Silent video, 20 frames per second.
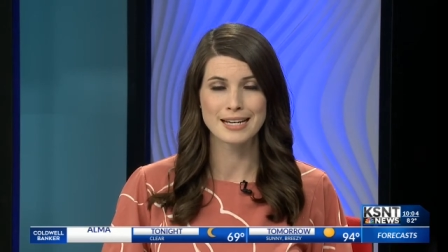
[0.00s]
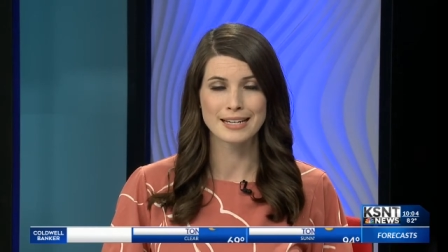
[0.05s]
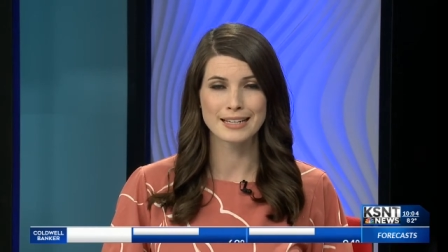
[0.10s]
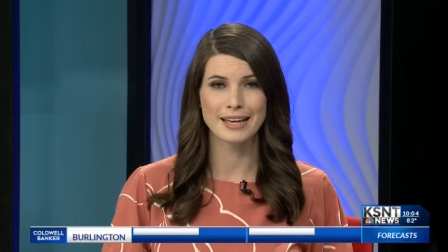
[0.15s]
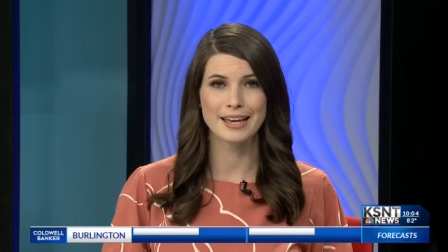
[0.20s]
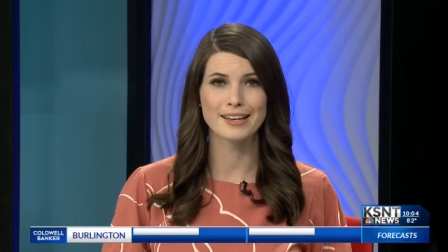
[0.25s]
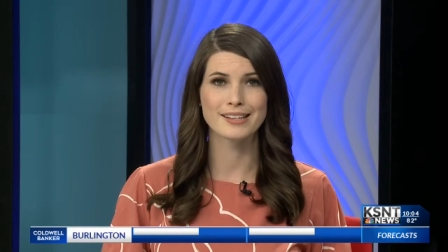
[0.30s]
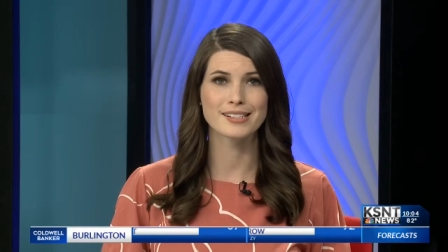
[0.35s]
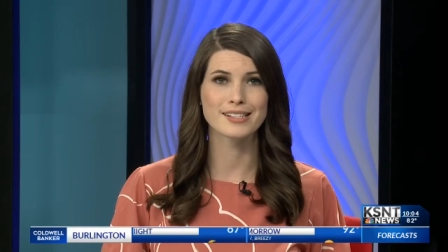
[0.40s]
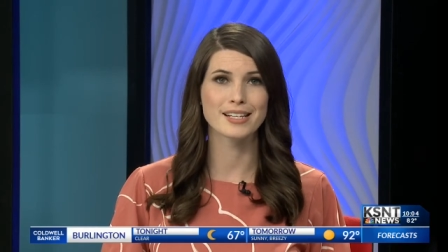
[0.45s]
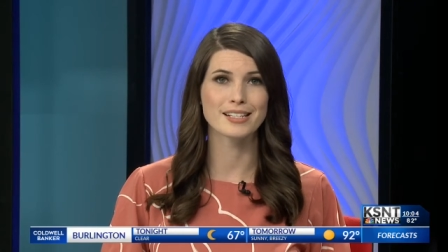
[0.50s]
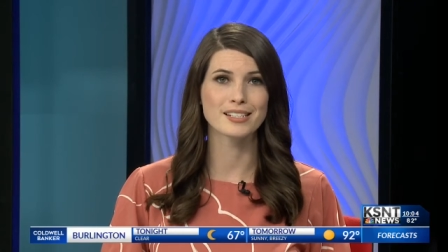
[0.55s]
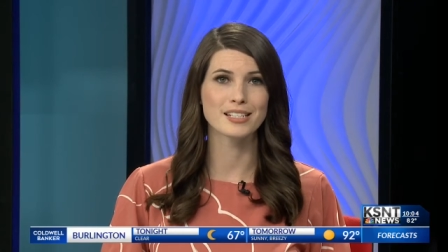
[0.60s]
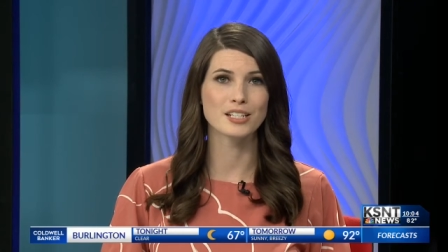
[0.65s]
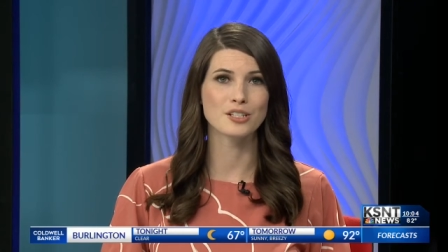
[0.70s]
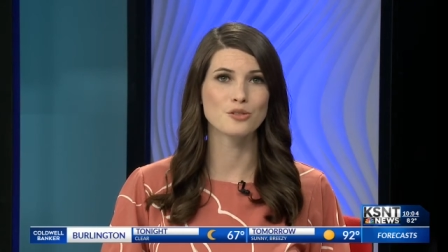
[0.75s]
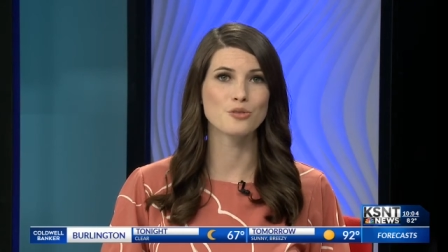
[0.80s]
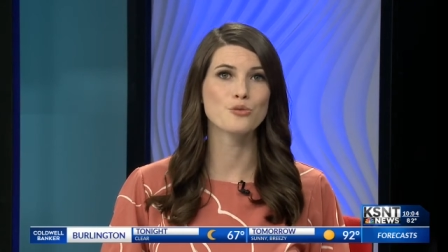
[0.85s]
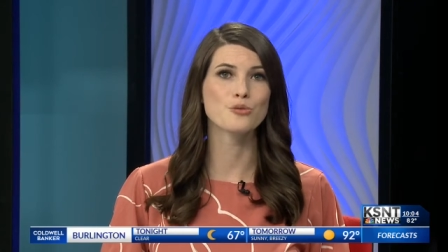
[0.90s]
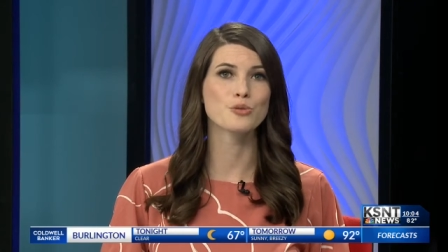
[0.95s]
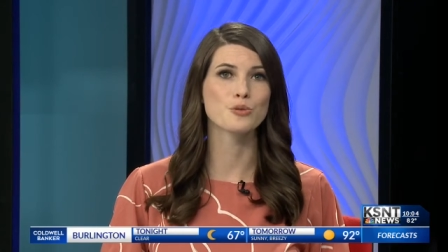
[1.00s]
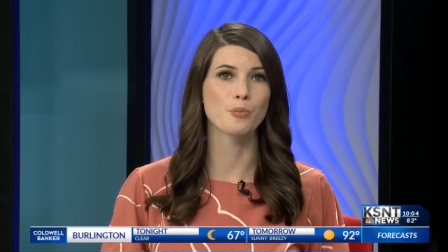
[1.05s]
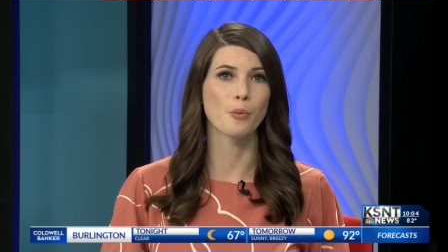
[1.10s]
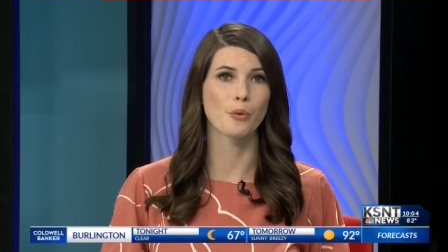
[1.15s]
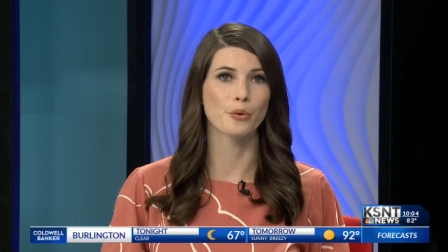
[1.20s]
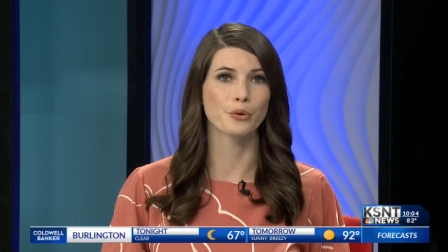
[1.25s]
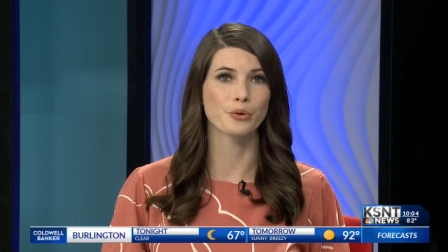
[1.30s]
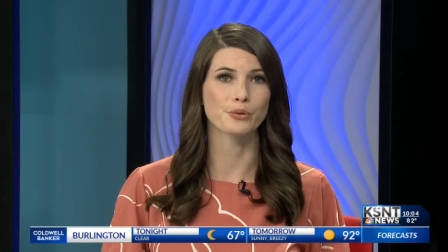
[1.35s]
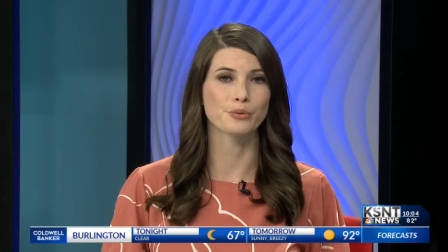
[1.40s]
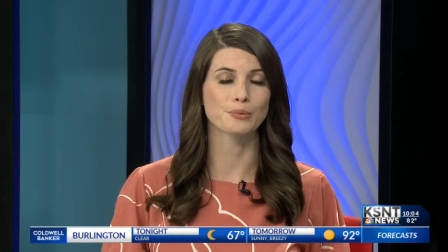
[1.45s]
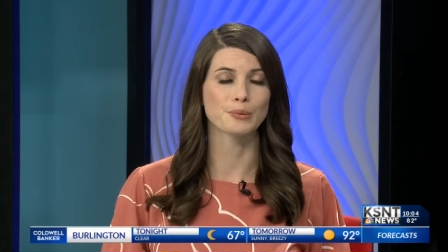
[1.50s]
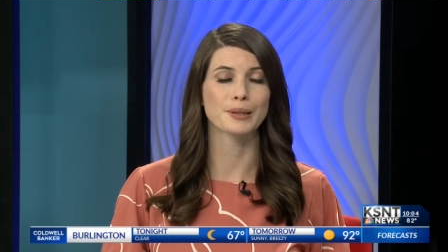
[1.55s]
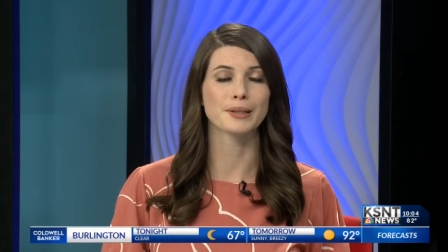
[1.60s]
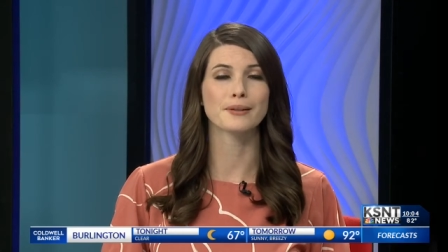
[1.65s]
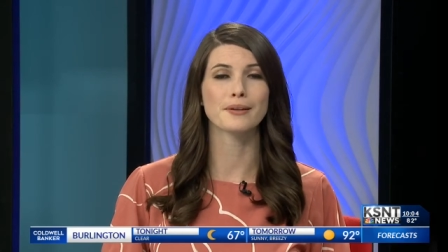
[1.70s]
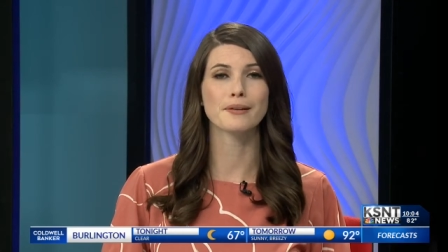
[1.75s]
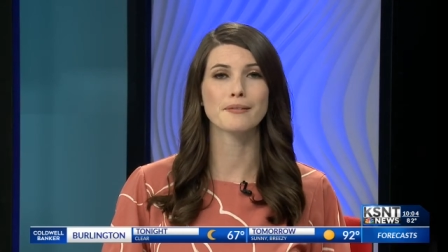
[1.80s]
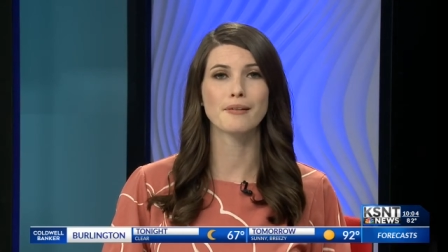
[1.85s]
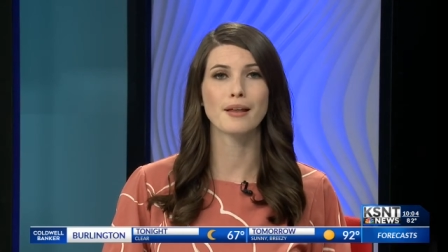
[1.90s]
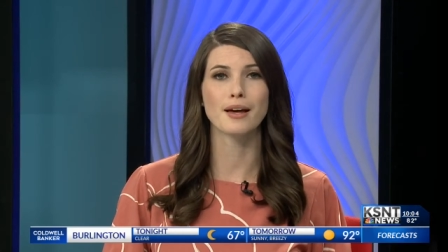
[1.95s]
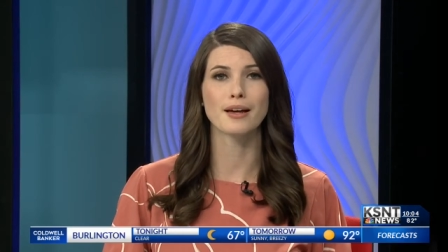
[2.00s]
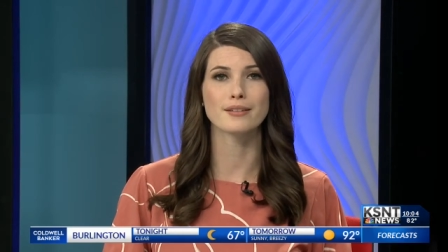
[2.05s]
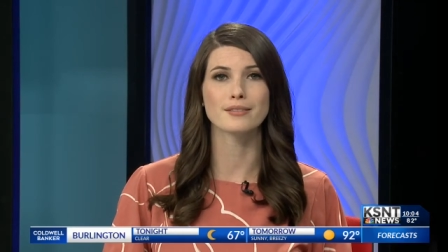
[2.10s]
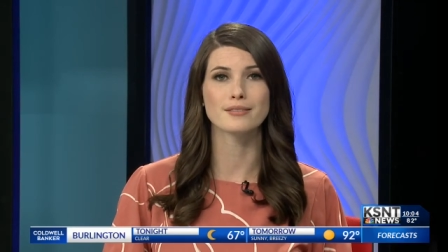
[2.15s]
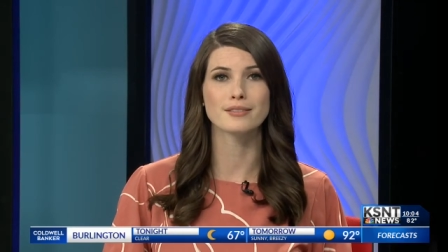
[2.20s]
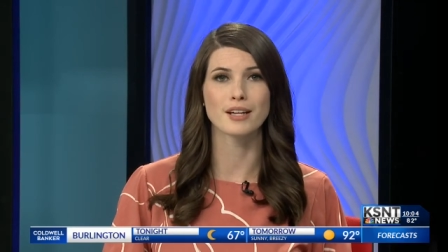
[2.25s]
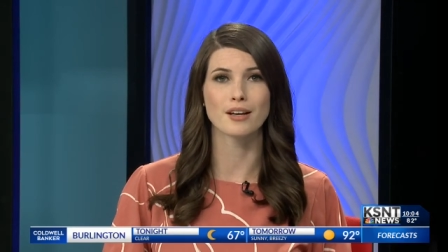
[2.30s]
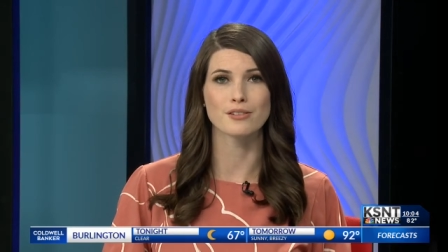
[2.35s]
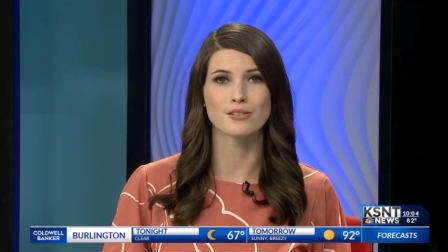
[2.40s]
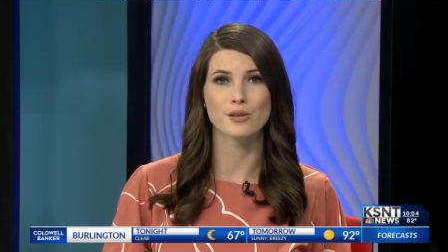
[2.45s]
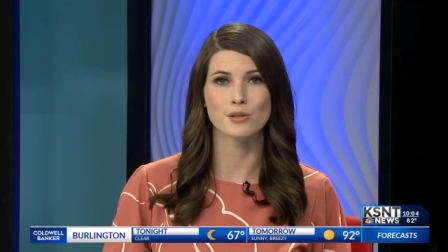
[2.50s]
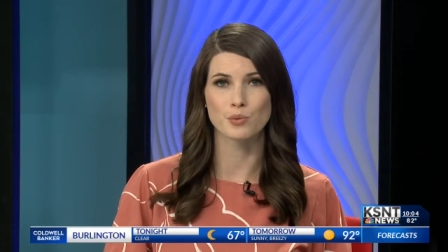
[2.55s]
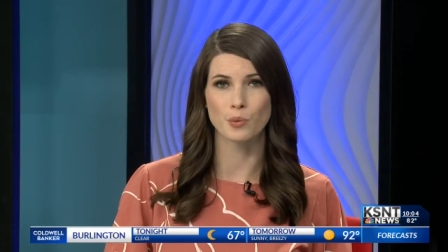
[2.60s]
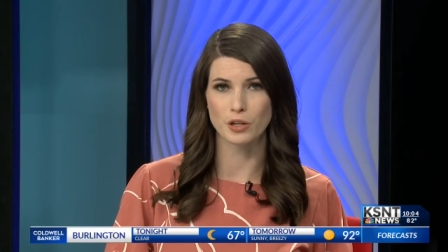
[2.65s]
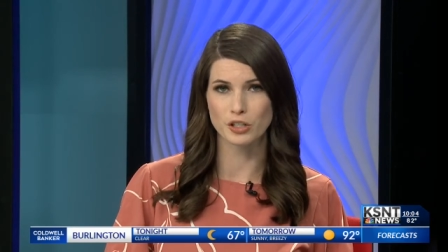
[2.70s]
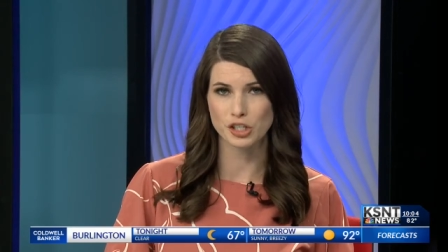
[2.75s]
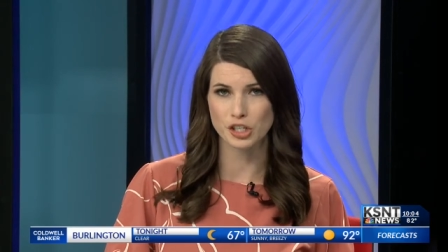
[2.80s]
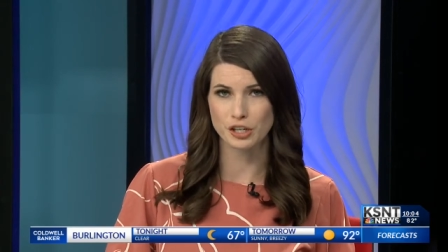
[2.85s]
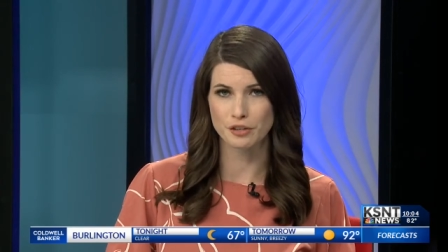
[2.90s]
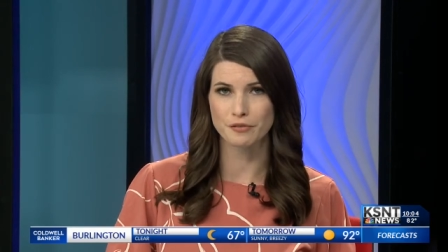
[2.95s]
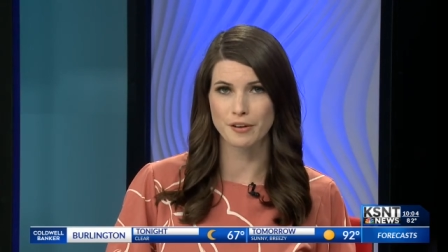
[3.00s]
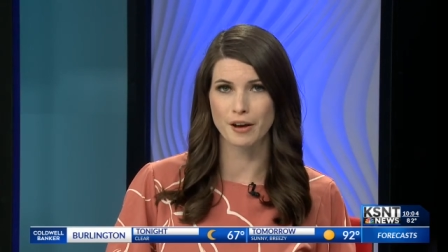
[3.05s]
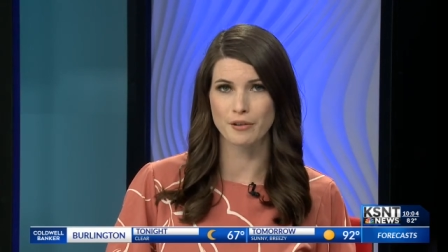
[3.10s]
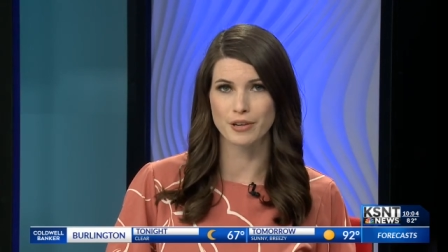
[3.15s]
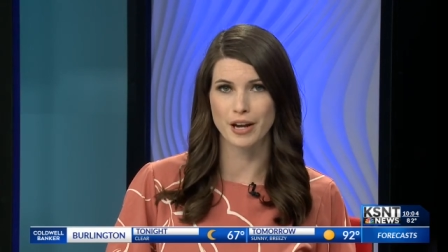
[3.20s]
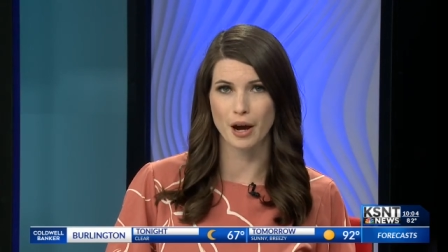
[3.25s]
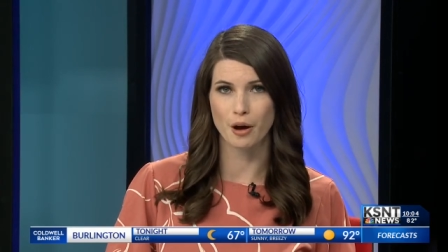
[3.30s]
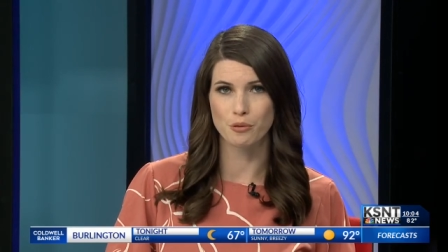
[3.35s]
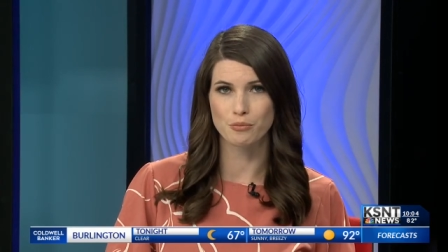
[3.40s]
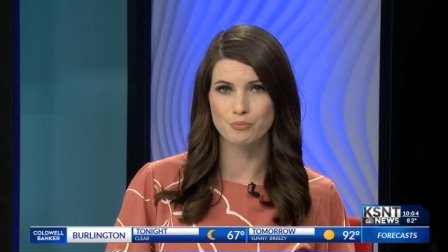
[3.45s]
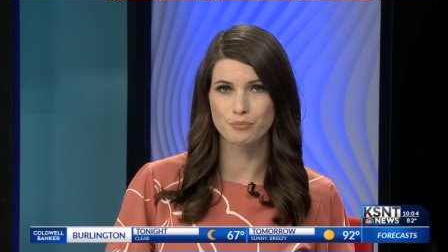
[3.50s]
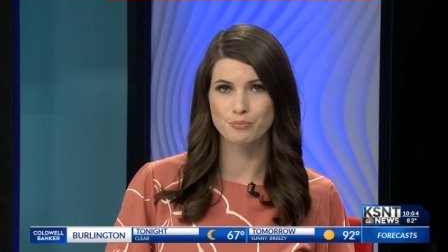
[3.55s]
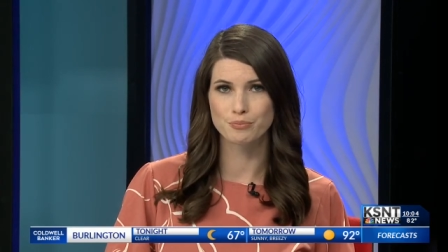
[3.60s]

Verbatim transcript: KSNT News reporter Lindley Lund tells us what she found out.